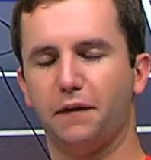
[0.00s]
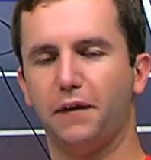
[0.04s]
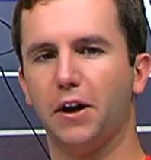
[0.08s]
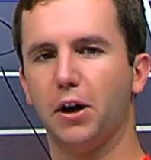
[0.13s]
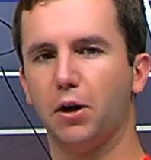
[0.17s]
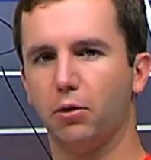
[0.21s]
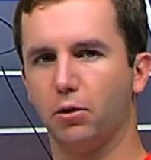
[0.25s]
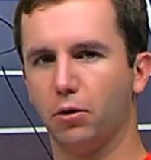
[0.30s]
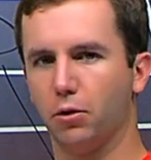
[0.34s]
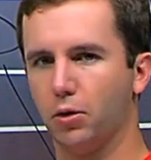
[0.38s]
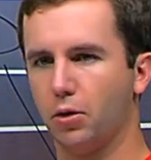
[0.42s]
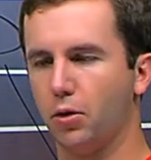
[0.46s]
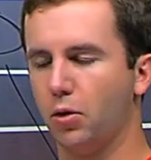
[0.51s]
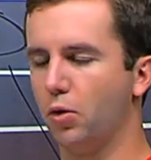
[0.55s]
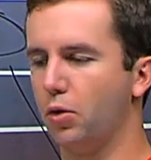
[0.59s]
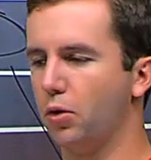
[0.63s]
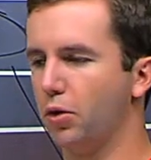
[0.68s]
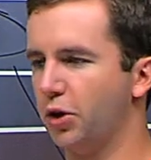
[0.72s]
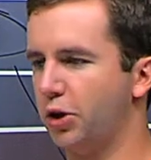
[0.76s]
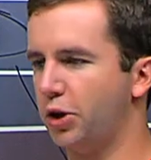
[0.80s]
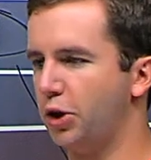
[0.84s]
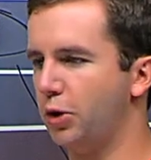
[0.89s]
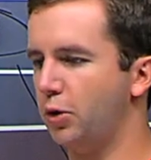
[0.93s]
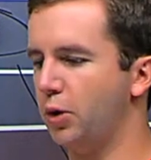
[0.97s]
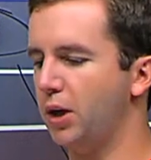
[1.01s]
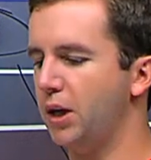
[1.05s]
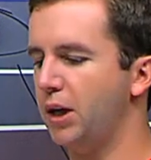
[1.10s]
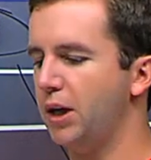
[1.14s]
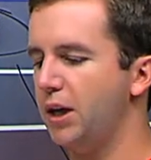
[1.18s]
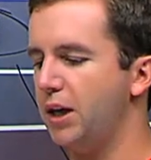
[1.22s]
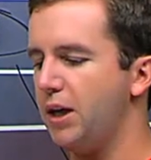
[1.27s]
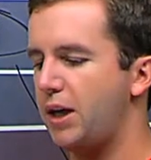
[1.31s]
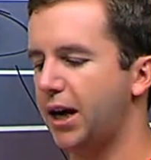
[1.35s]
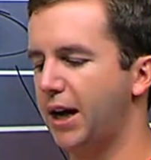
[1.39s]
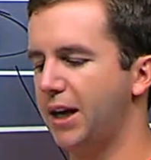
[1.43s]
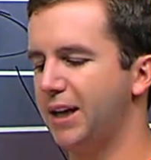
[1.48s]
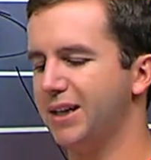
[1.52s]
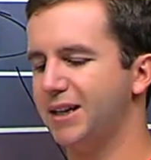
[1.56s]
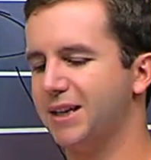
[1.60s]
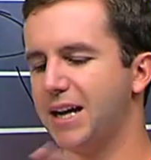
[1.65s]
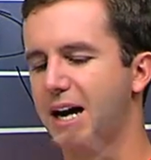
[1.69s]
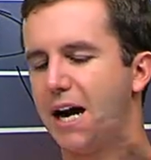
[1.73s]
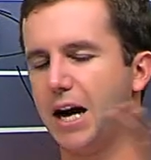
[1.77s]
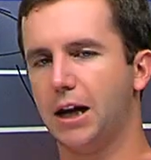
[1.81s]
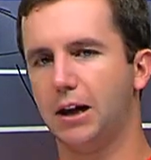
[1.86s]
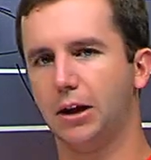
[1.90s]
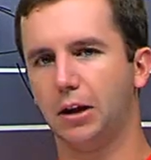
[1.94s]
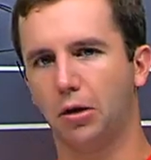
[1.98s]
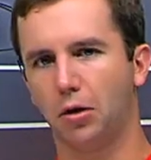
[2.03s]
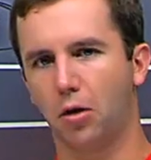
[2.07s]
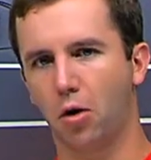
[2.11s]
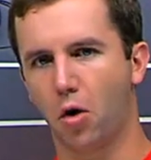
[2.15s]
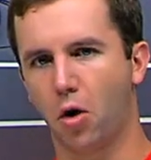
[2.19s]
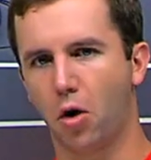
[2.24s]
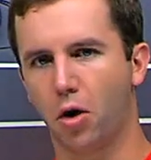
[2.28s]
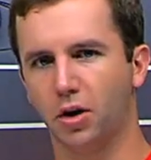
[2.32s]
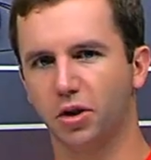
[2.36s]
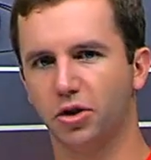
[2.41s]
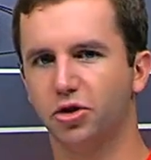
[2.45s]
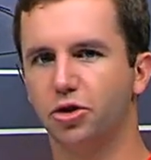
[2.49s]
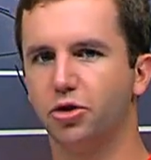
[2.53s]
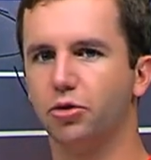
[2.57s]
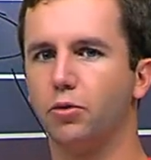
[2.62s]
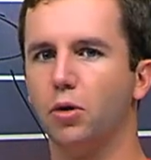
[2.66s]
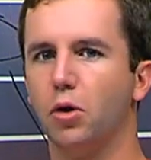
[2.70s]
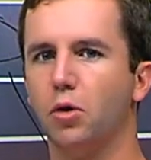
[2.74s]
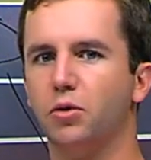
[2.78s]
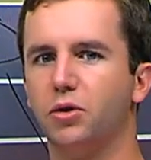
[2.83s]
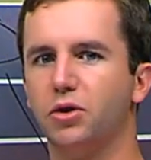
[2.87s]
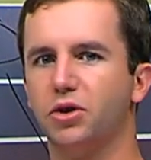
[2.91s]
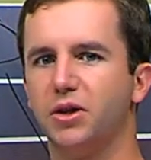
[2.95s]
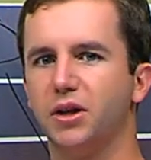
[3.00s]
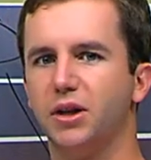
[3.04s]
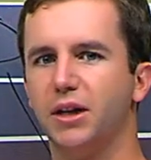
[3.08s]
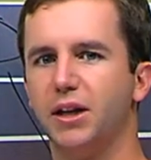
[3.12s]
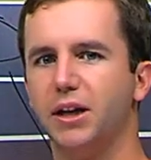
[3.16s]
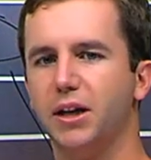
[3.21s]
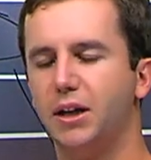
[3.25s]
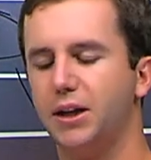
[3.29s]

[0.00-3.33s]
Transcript: Federer or a Hewitt, and he's got long strokes.